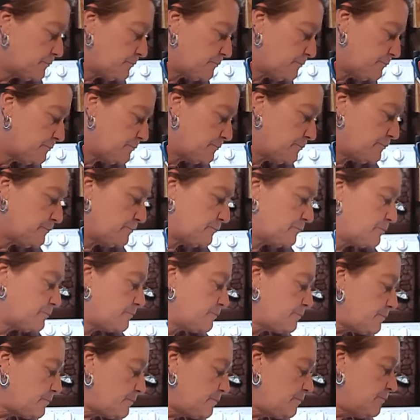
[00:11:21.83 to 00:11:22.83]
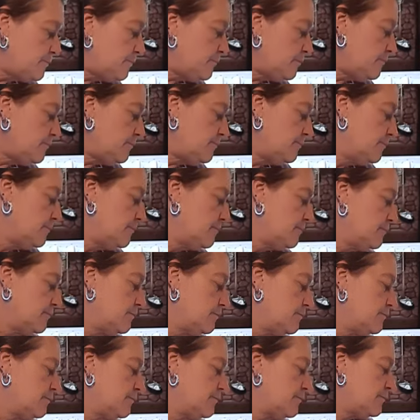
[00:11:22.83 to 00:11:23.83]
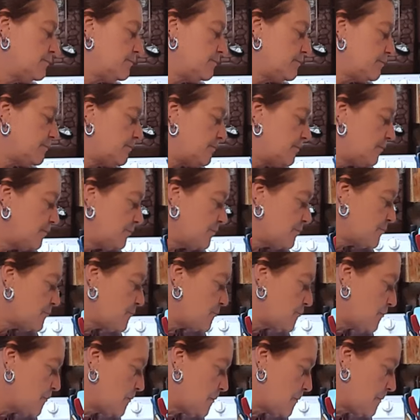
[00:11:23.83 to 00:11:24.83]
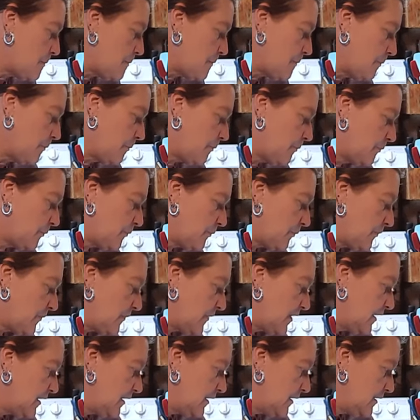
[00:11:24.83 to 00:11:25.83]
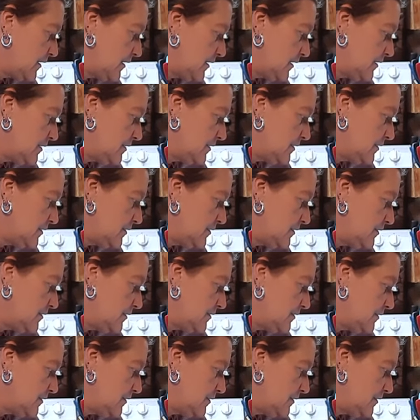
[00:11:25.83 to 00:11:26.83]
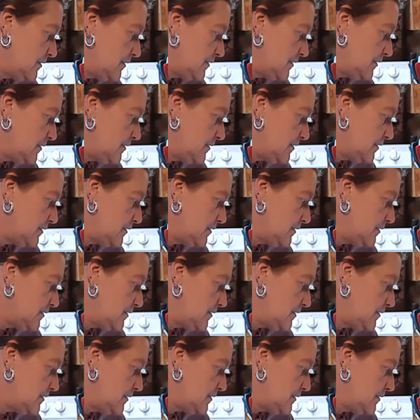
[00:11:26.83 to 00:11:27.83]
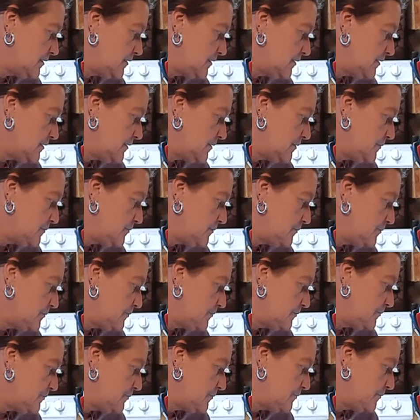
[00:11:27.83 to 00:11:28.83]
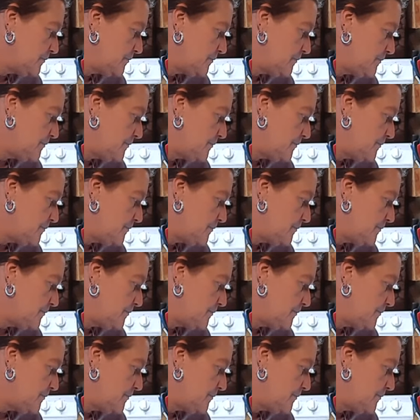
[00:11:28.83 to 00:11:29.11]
(no one is talking)